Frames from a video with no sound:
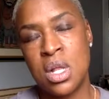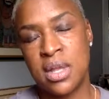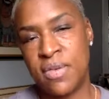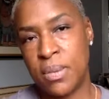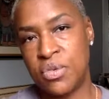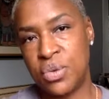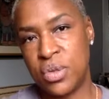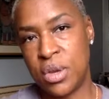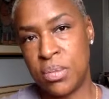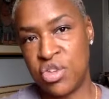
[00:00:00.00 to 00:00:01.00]
live up to
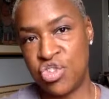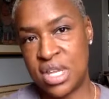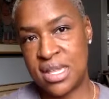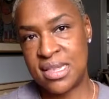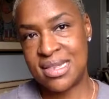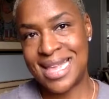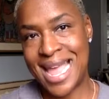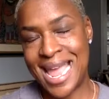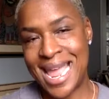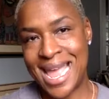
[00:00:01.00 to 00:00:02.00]
their missions
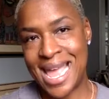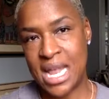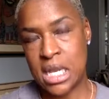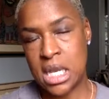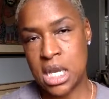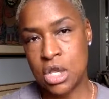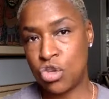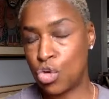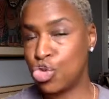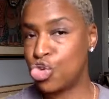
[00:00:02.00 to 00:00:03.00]
and
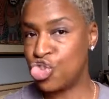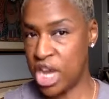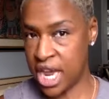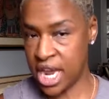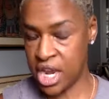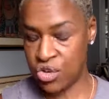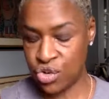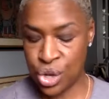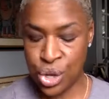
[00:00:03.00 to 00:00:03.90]
social change